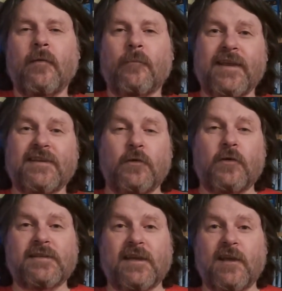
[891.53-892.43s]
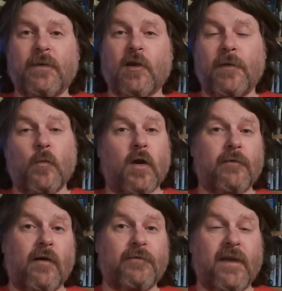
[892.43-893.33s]
please do consider becoming one
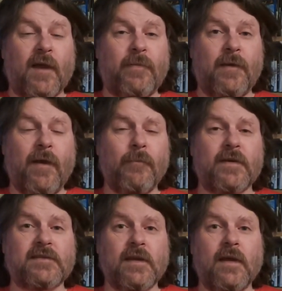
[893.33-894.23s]
of our VIP members.